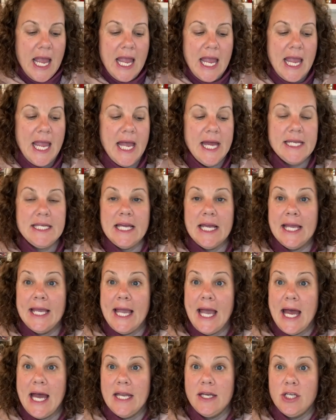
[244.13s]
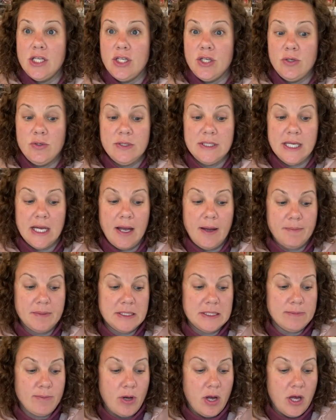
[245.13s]
And again, using up
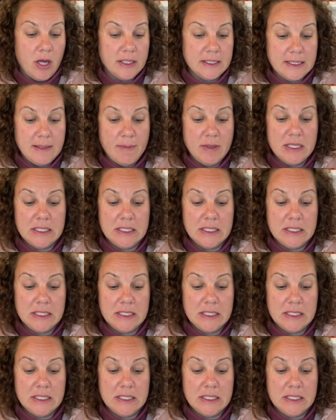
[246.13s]
some